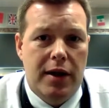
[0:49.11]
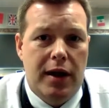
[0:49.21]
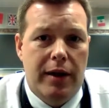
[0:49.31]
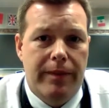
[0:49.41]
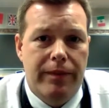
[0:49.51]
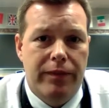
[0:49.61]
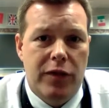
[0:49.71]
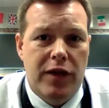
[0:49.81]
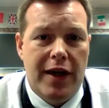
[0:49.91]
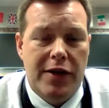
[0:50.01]

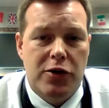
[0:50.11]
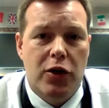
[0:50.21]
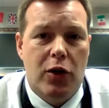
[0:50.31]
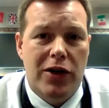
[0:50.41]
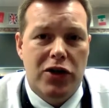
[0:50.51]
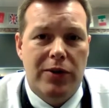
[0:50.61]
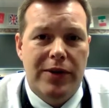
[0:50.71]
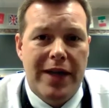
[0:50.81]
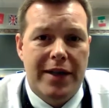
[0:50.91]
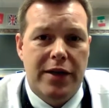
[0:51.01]
to the yes or no question that
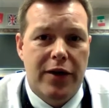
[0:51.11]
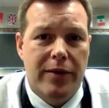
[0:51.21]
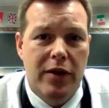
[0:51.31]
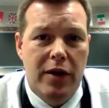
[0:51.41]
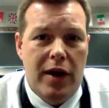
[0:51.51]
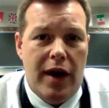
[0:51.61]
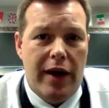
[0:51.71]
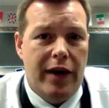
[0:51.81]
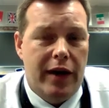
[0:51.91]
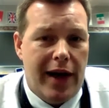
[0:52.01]
was asked of them,
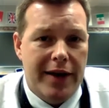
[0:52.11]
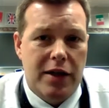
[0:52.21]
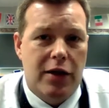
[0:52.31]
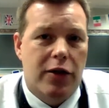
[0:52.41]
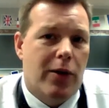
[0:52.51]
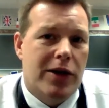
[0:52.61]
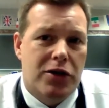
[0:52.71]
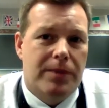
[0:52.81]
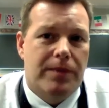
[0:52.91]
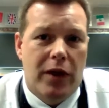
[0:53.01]
and then asks another
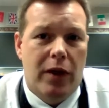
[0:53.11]
question.